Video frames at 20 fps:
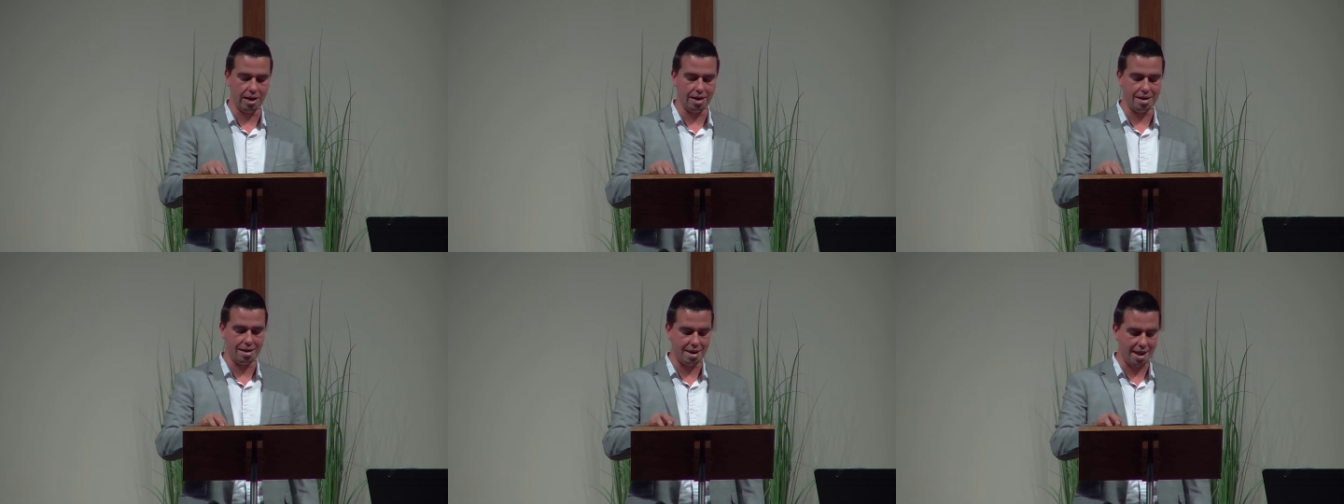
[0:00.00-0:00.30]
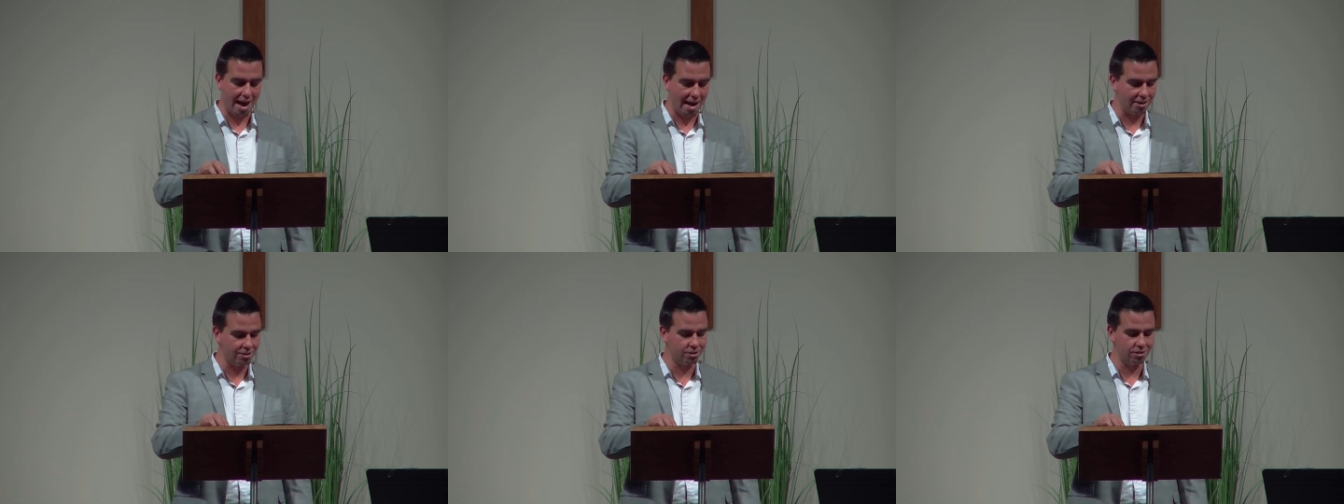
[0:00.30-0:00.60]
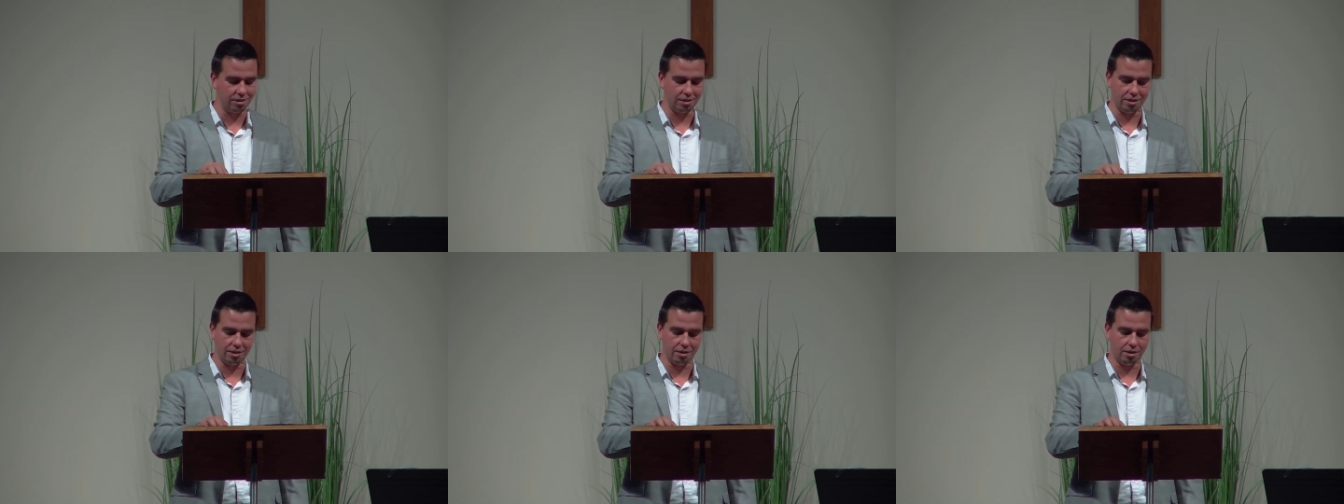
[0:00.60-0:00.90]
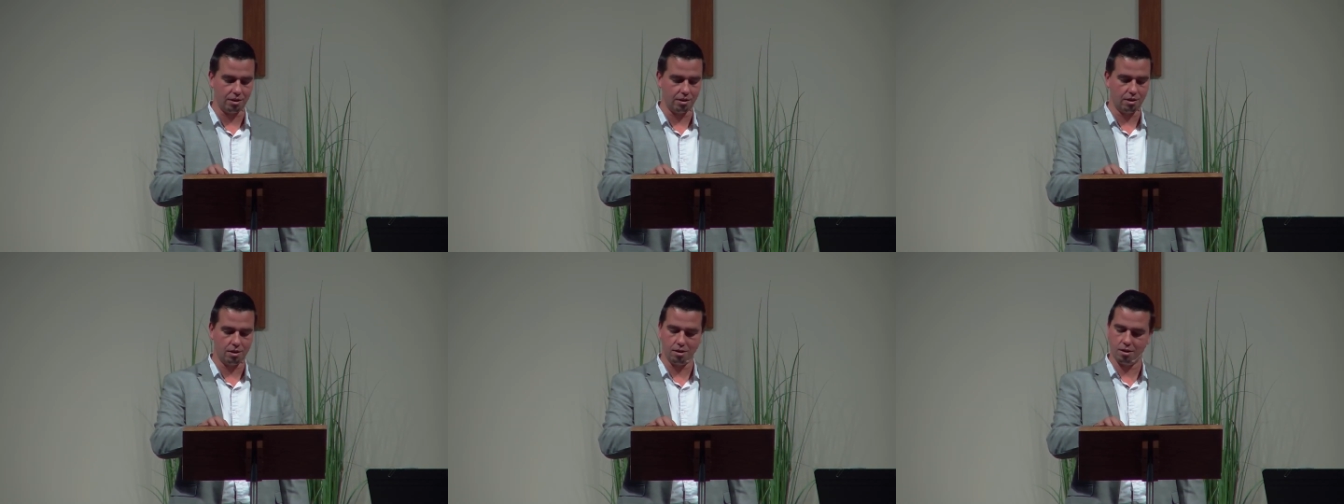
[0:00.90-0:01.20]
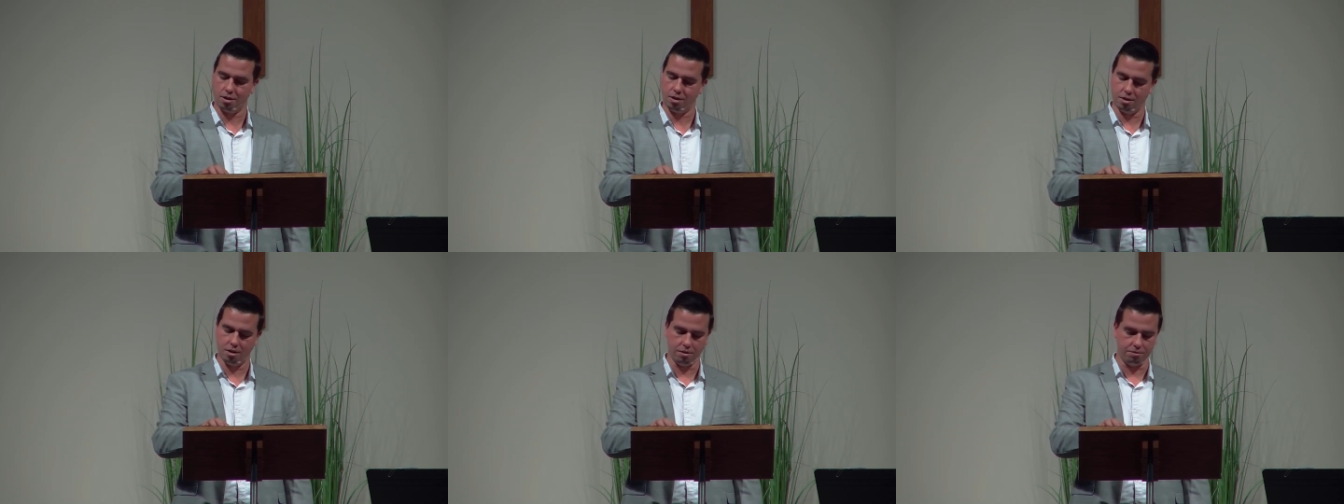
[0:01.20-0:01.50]
and gnashing
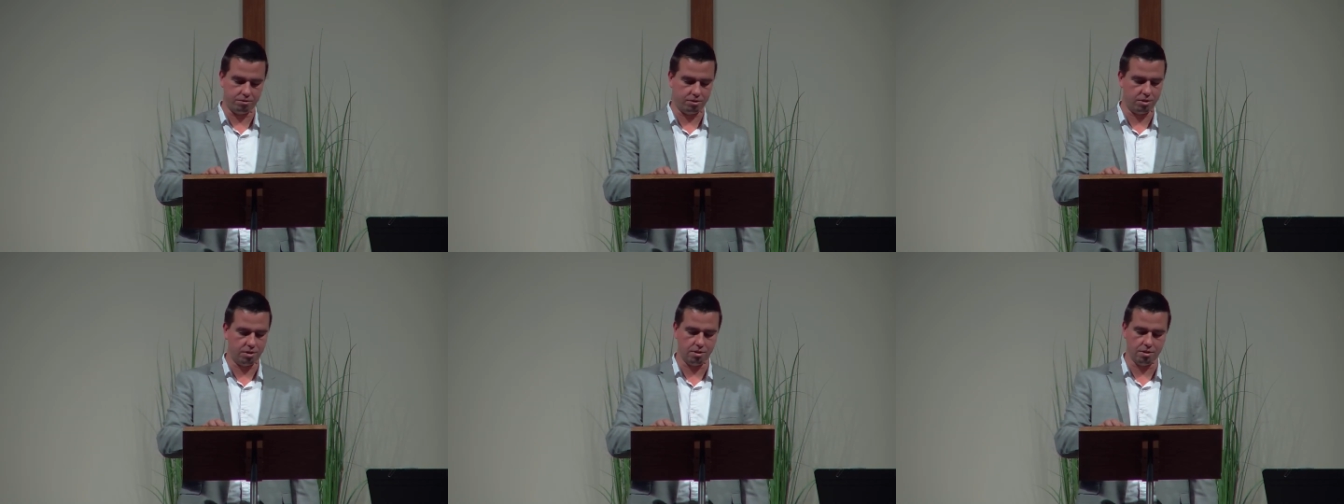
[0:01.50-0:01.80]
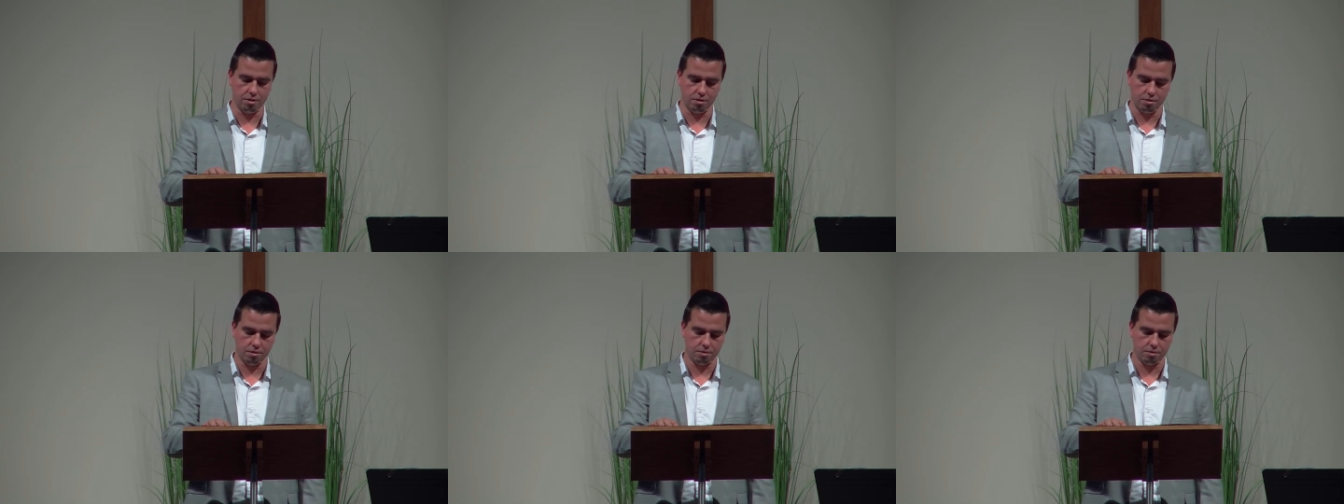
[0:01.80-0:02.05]
of teeth.